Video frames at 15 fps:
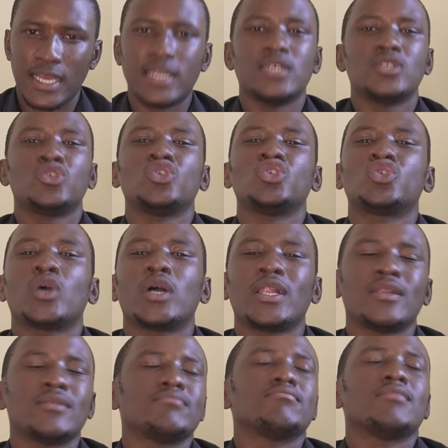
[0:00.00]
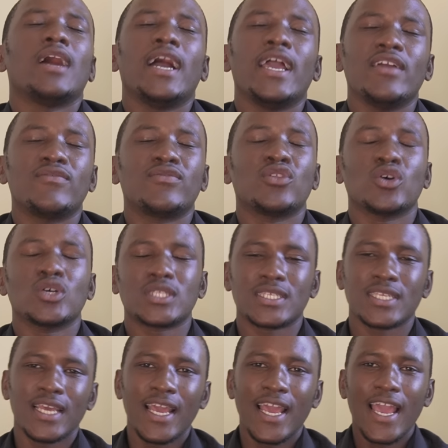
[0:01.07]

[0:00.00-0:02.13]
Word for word: And as usual, I have thoughts.